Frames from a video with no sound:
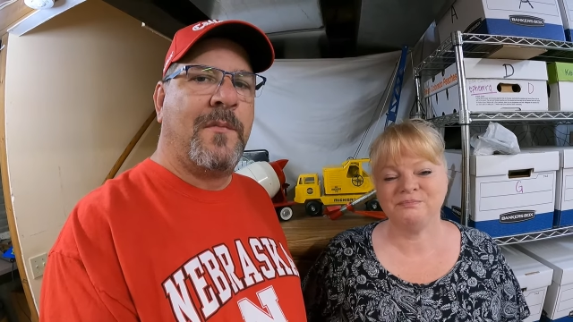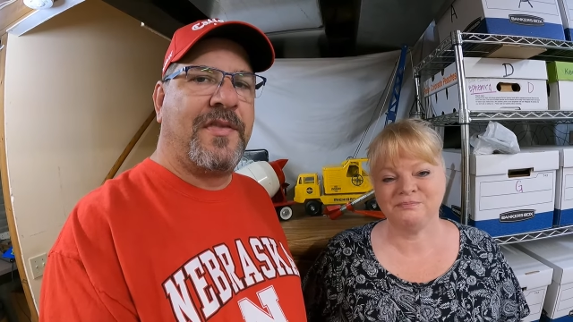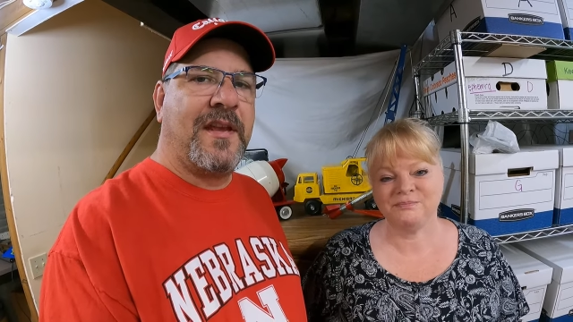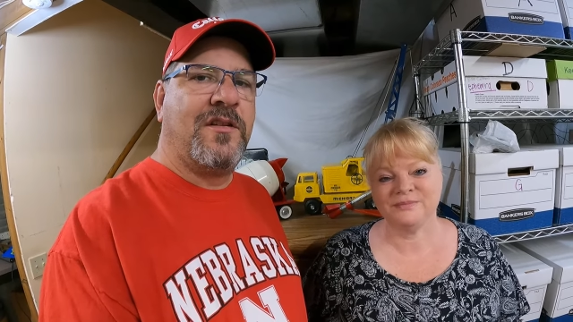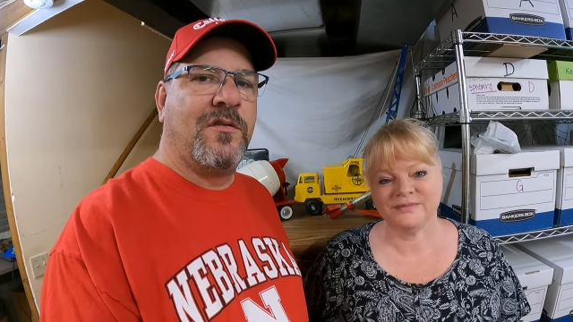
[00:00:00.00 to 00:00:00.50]

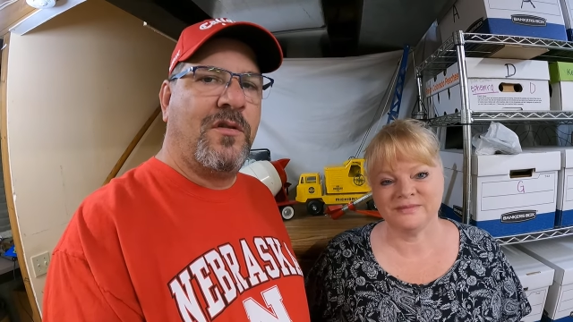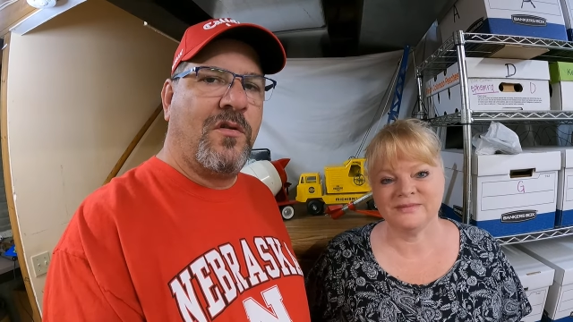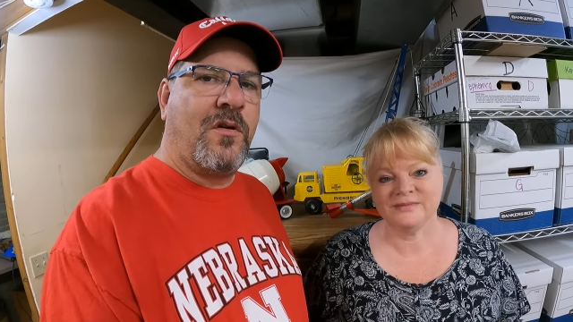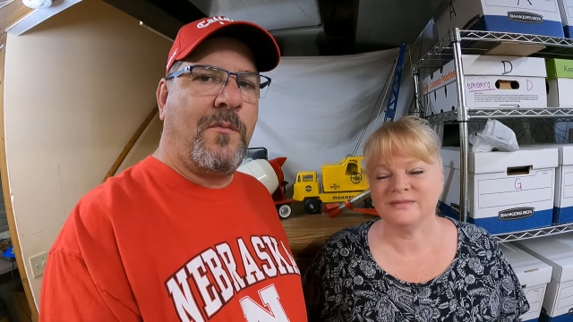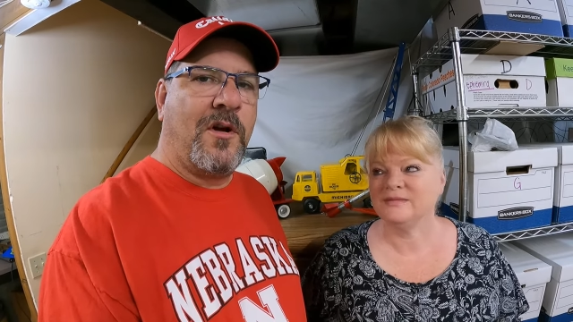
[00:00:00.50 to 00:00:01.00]
Speaker 1: But then your
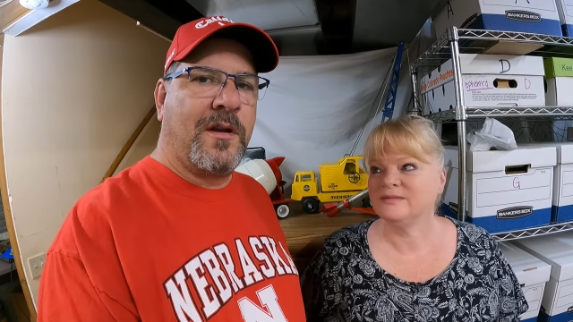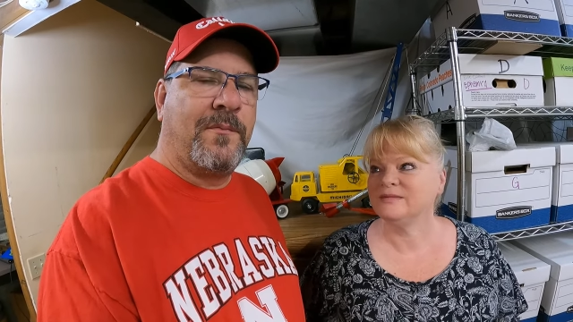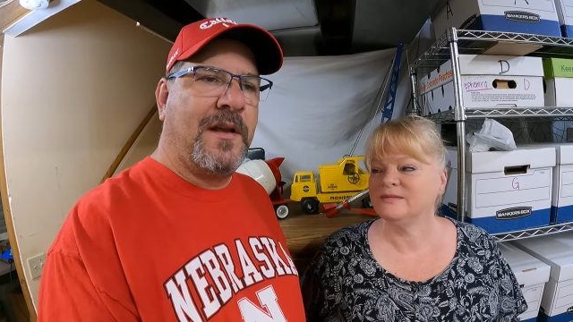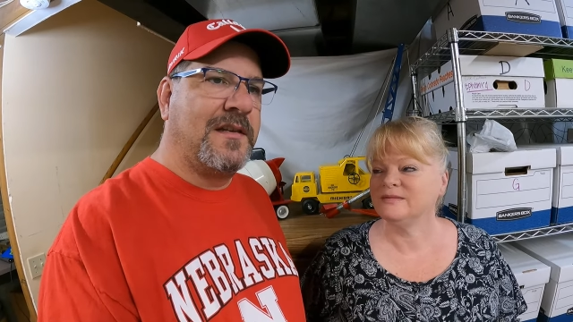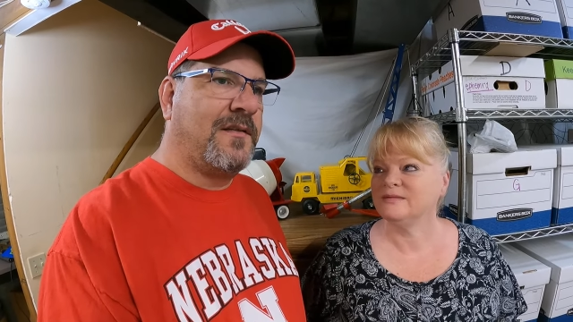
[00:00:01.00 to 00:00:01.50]
local
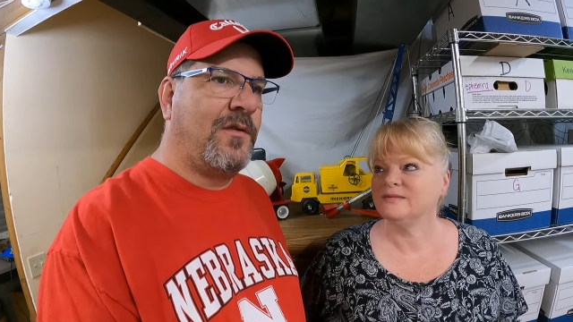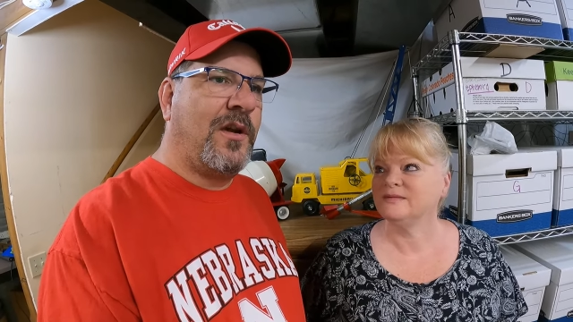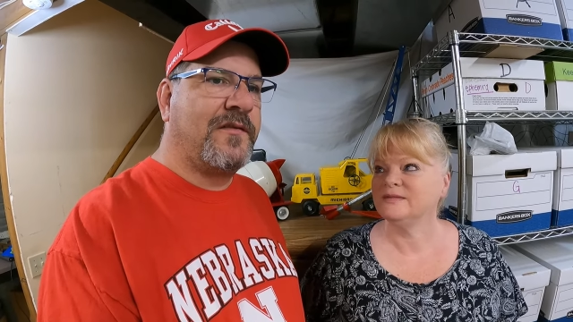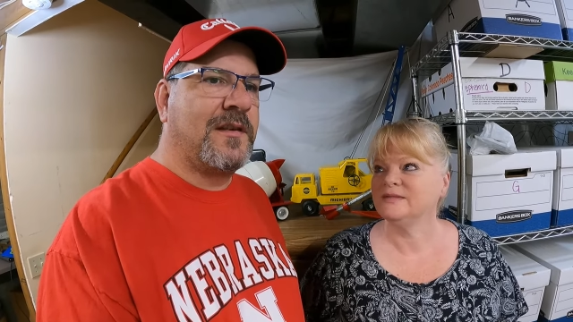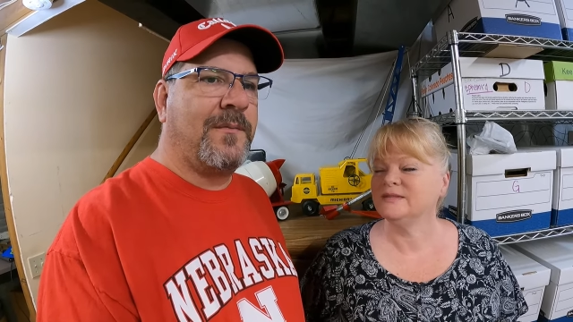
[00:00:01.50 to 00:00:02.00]
marketplace, if
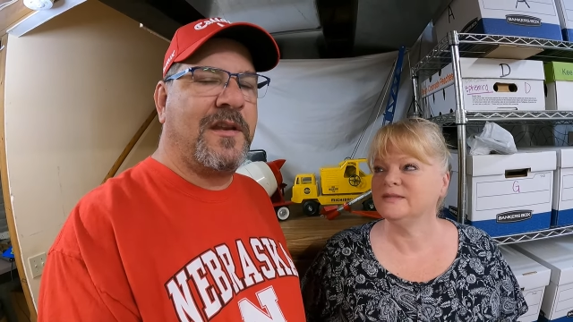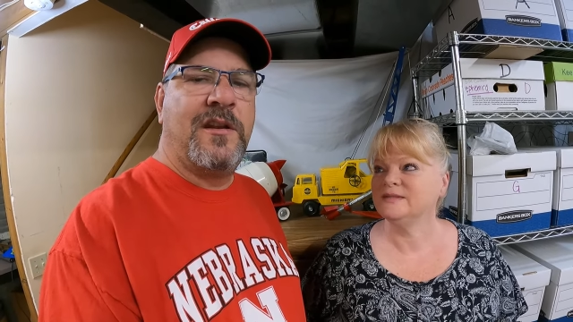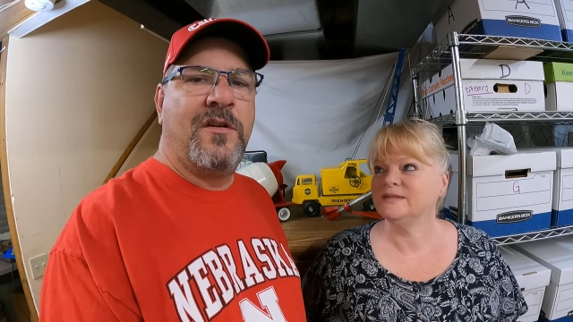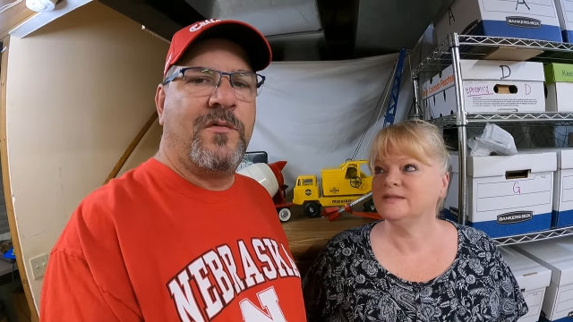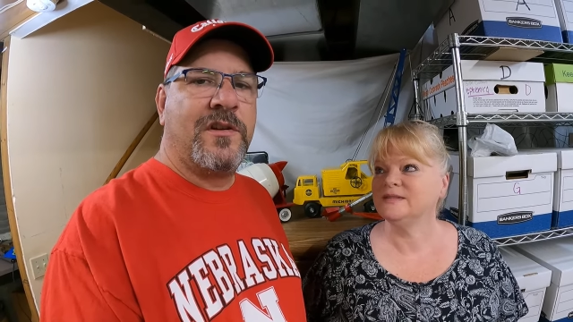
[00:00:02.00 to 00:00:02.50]
you have
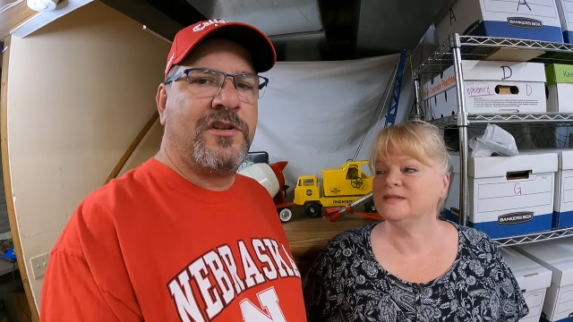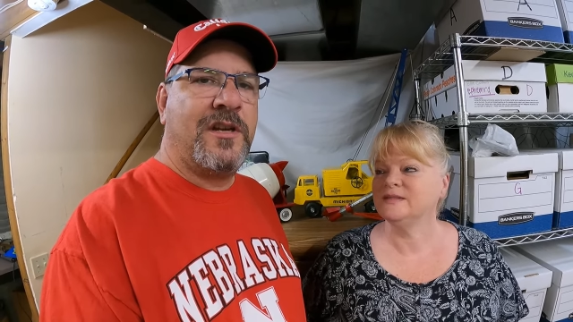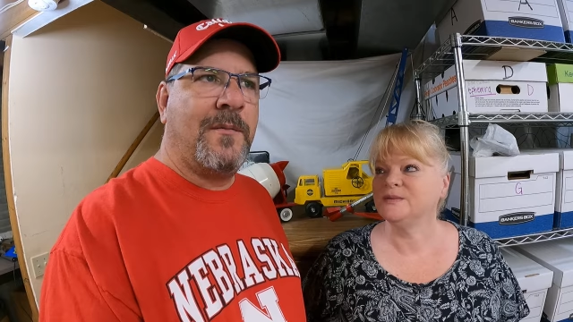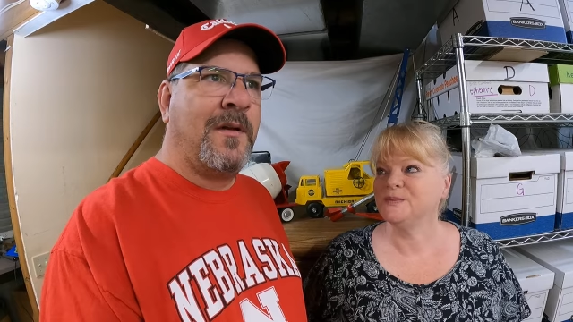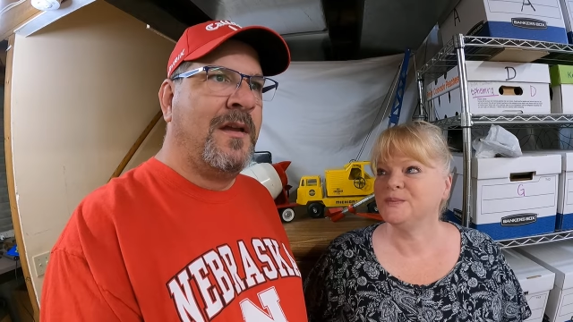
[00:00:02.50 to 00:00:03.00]
something you don't want to
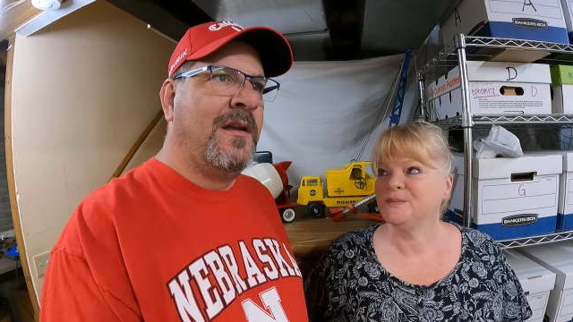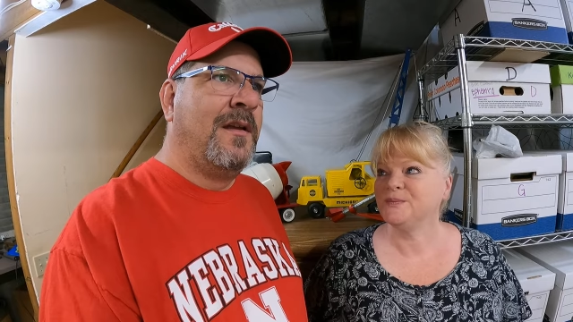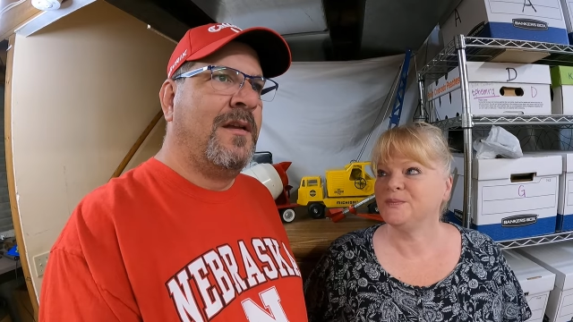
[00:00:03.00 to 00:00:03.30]
ship,